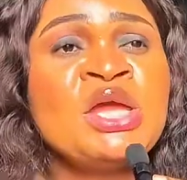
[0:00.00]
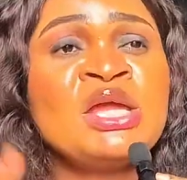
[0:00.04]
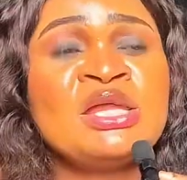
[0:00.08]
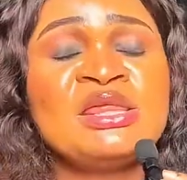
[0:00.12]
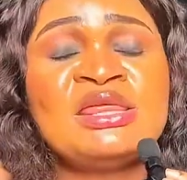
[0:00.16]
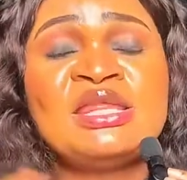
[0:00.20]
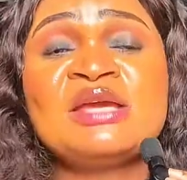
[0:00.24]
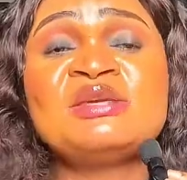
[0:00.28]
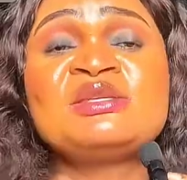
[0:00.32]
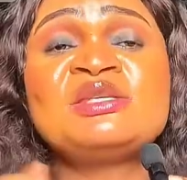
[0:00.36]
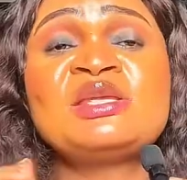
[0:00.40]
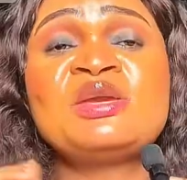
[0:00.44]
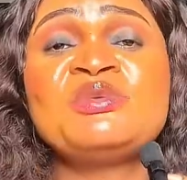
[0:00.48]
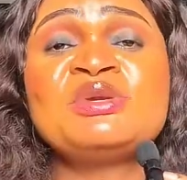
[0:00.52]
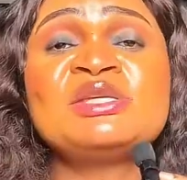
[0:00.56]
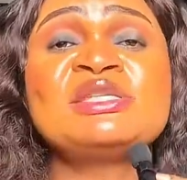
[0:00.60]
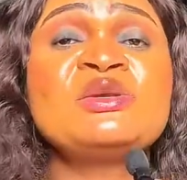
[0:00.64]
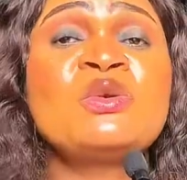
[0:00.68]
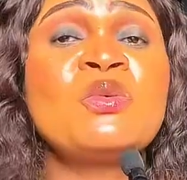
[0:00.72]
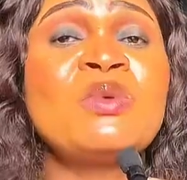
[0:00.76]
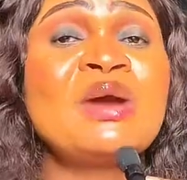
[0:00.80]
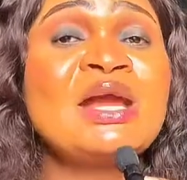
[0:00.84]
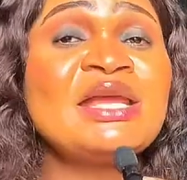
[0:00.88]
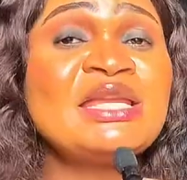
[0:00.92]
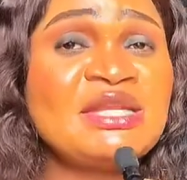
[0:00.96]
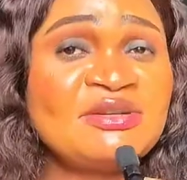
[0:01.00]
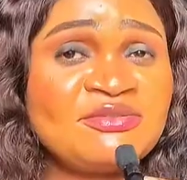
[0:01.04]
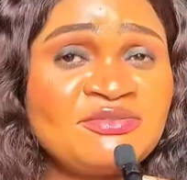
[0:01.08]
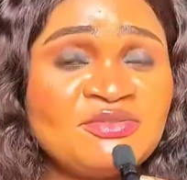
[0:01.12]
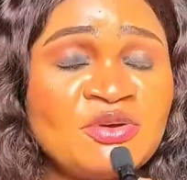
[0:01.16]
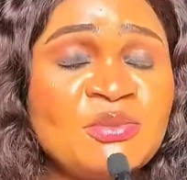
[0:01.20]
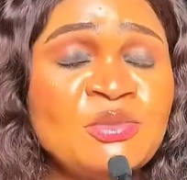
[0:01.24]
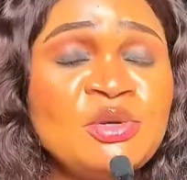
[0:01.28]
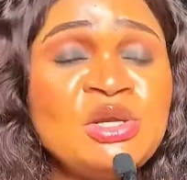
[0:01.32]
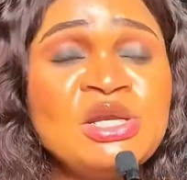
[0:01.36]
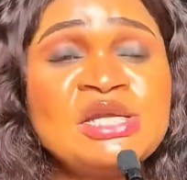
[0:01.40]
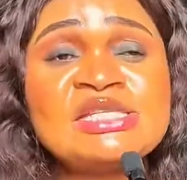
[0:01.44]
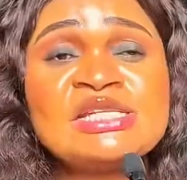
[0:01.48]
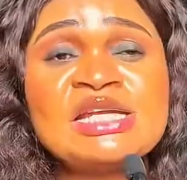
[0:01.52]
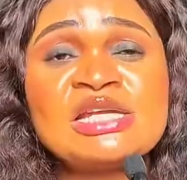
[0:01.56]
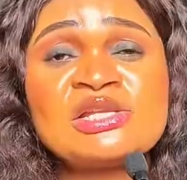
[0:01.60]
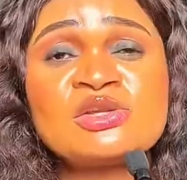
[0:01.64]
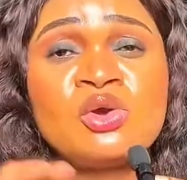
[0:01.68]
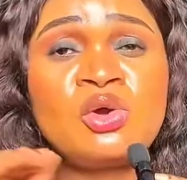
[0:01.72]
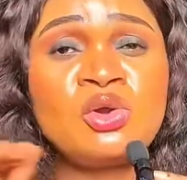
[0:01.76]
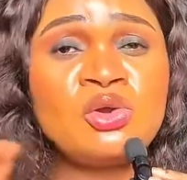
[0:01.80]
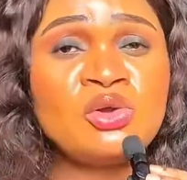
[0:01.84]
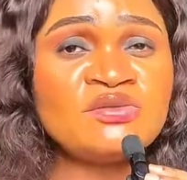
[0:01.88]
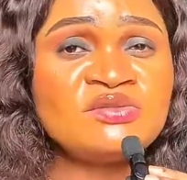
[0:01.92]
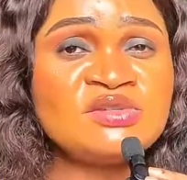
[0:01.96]
There's a reason why they formulated
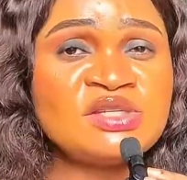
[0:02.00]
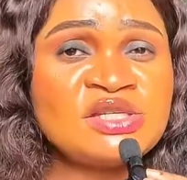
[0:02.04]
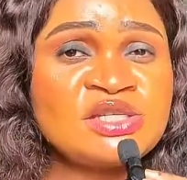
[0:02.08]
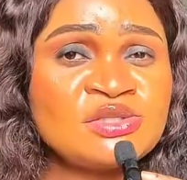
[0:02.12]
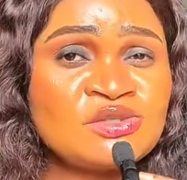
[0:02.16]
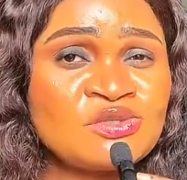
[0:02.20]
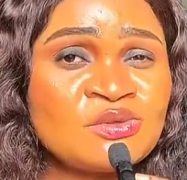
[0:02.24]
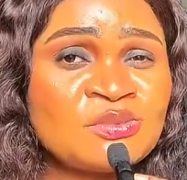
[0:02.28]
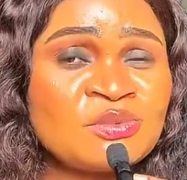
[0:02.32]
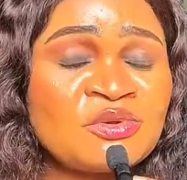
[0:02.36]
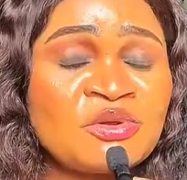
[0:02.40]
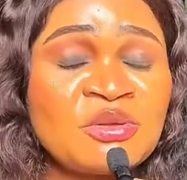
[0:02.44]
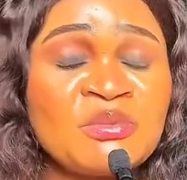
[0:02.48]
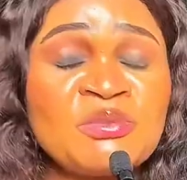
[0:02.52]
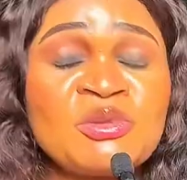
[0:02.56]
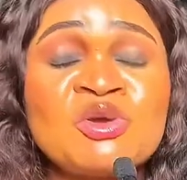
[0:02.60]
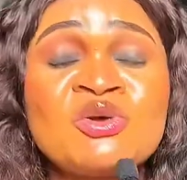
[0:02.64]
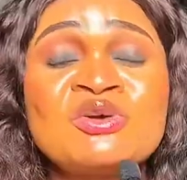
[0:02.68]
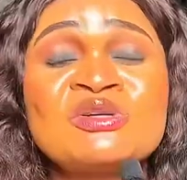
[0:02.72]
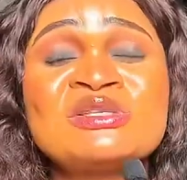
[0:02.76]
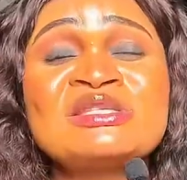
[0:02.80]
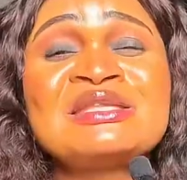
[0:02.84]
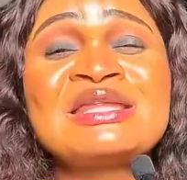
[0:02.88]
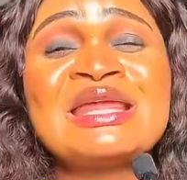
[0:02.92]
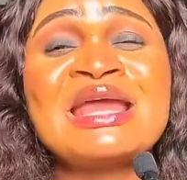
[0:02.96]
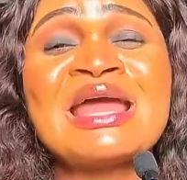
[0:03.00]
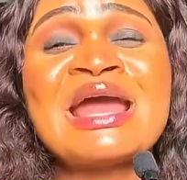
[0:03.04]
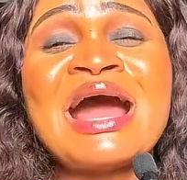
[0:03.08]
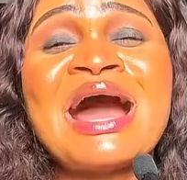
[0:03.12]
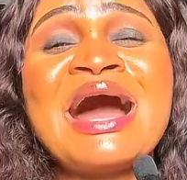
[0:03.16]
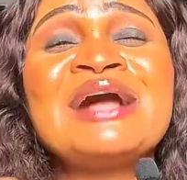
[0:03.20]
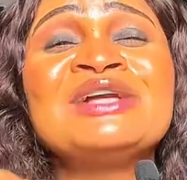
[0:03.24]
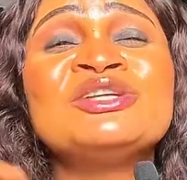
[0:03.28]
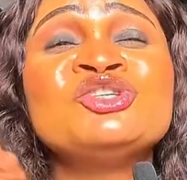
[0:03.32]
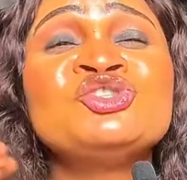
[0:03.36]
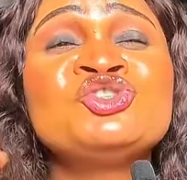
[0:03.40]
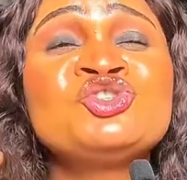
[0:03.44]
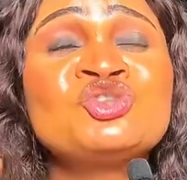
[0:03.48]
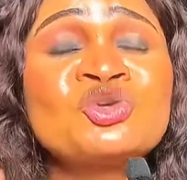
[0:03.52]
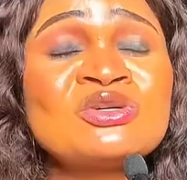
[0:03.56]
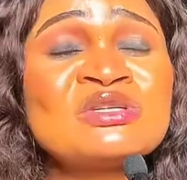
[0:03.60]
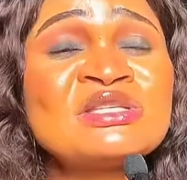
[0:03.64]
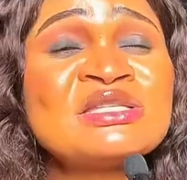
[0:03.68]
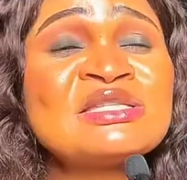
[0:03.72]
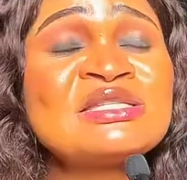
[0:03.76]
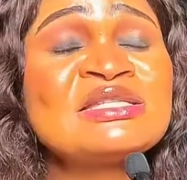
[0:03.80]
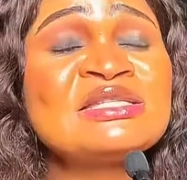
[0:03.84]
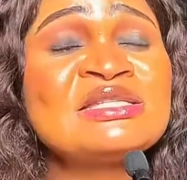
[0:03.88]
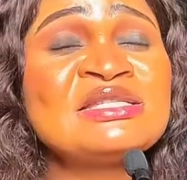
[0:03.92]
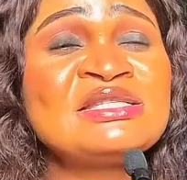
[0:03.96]
all of this tube cream, because they are
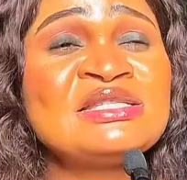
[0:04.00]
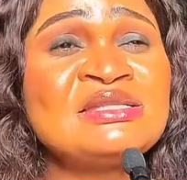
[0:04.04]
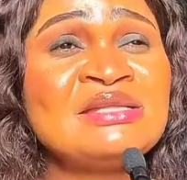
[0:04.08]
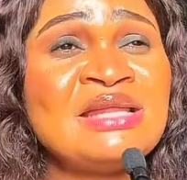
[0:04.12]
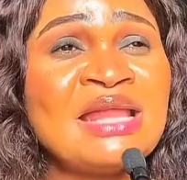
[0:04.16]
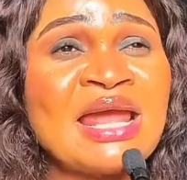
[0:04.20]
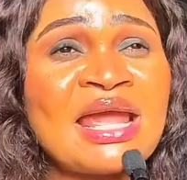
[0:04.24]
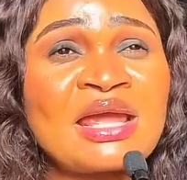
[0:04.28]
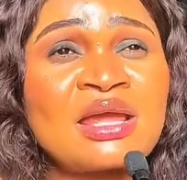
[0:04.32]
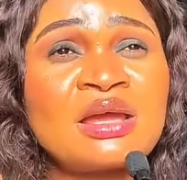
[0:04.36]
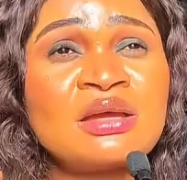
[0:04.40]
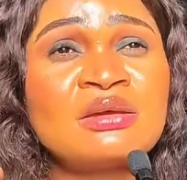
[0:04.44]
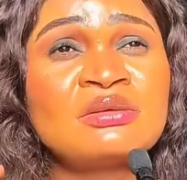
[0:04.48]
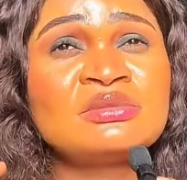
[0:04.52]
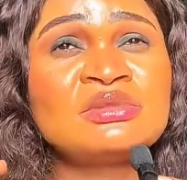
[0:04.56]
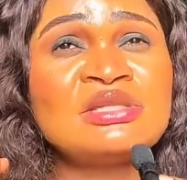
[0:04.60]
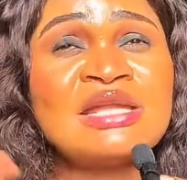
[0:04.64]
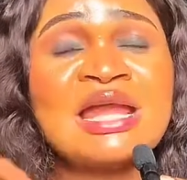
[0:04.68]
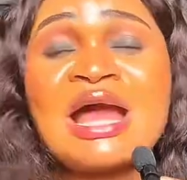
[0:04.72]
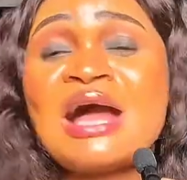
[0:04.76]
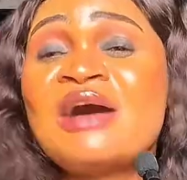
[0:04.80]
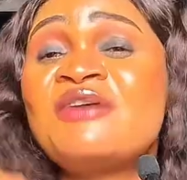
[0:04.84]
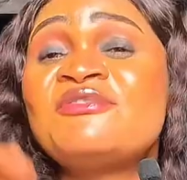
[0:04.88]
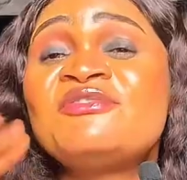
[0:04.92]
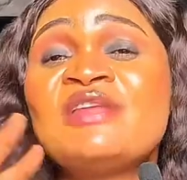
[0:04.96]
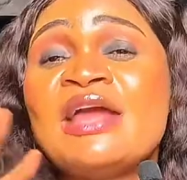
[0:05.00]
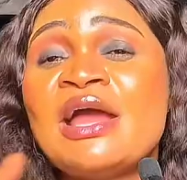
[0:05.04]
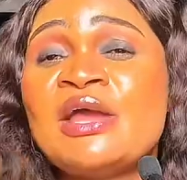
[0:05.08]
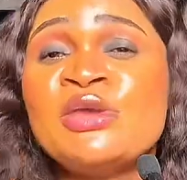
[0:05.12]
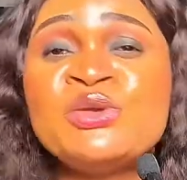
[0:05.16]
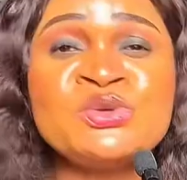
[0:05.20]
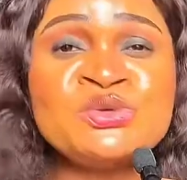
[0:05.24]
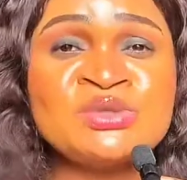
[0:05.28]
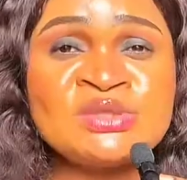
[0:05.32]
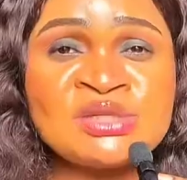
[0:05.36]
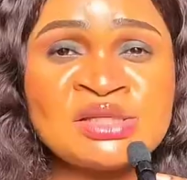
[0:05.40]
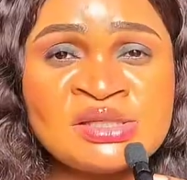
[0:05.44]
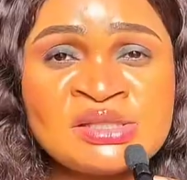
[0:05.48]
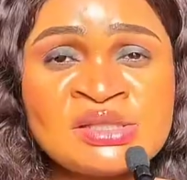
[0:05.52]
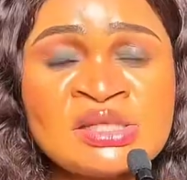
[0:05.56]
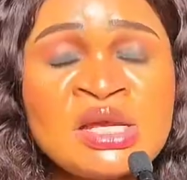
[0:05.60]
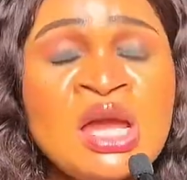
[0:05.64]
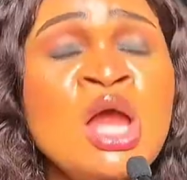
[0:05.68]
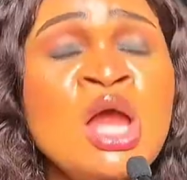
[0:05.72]
just like they have their uses.